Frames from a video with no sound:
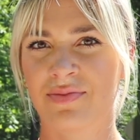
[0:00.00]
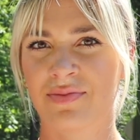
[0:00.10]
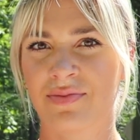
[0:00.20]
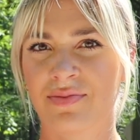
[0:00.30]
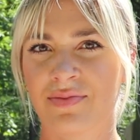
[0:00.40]

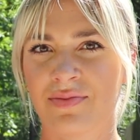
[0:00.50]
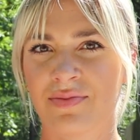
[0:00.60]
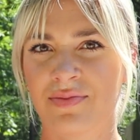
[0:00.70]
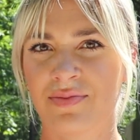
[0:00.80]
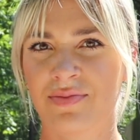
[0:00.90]

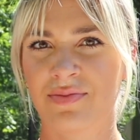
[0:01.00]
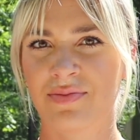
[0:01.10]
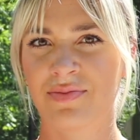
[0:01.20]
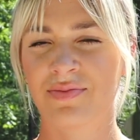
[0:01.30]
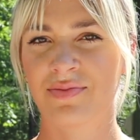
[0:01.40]

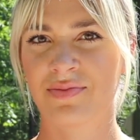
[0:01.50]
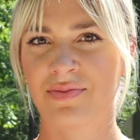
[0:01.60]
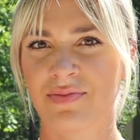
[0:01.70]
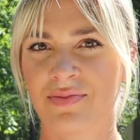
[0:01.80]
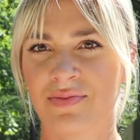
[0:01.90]

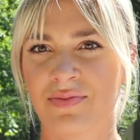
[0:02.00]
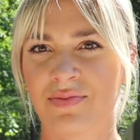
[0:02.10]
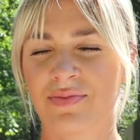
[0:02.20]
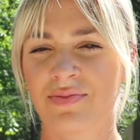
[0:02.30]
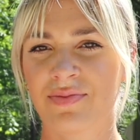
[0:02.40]

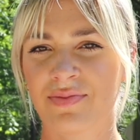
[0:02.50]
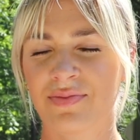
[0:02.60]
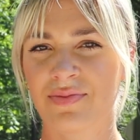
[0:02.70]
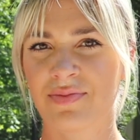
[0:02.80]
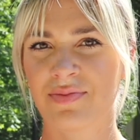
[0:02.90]

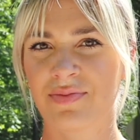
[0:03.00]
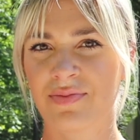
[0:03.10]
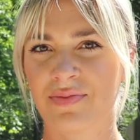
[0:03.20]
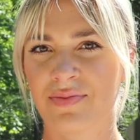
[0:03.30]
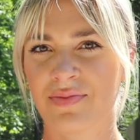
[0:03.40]

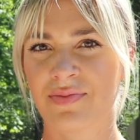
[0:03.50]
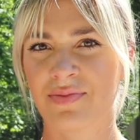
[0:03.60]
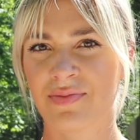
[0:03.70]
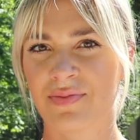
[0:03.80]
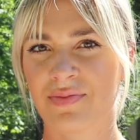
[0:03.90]

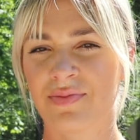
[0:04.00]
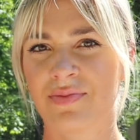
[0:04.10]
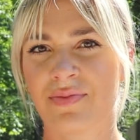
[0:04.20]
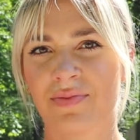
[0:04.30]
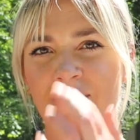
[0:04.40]

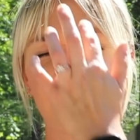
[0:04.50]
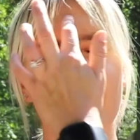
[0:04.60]
(silent)